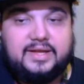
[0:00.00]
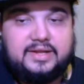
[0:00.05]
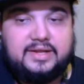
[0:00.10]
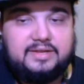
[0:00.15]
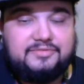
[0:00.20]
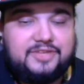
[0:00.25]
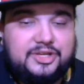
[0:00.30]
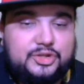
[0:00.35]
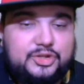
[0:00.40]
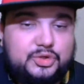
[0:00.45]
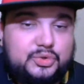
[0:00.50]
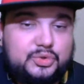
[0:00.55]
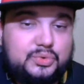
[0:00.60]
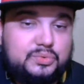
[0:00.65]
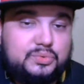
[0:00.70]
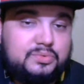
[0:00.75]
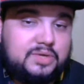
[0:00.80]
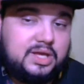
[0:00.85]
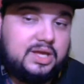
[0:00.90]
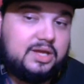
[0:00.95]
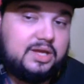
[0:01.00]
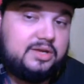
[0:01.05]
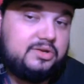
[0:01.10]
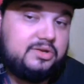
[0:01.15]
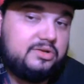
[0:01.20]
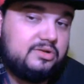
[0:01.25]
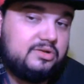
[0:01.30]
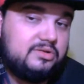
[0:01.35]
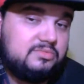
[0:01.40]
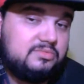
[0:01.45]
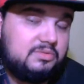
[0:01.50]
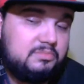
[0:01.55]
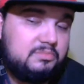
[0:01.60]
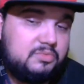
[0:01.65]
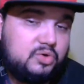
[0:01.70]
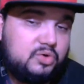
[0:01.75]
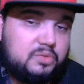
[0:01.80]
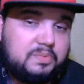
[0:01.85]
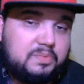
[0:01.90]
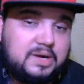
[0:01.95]
And if they do, hey, you know,
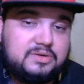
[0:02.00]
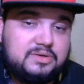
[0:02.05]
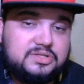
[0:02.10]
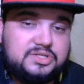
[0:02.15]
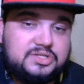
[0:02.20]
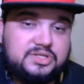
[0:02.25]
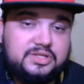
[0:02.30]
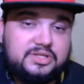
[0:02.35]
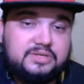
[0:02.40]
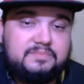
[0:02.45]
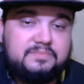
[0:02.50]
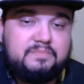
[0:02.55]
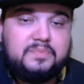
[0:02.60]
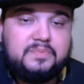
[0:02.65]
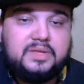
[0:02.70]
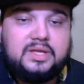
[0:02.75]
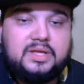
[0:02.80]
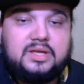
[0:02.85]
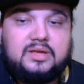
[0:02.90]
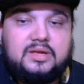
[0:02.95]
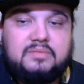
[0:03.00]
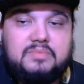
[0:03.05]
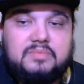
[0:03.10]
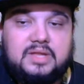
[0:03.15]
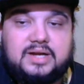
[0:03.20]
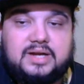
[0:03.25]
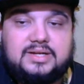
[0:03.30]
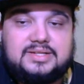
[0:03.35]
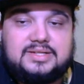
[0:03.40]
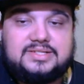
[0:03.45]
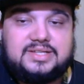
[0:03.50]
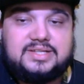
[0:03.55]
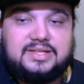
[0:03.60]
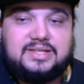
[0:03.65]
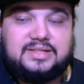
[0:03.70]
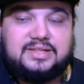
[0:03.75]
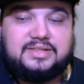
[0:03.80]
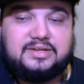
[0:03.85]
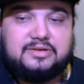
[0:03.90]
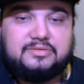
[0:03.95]
more power to them. not going to say
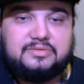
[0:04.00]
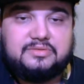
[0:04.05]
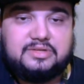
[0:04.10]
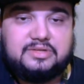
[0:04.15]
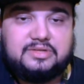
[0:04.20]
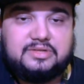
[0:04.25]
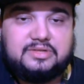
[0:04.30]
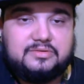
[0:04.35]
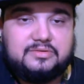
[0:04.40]
that they're they're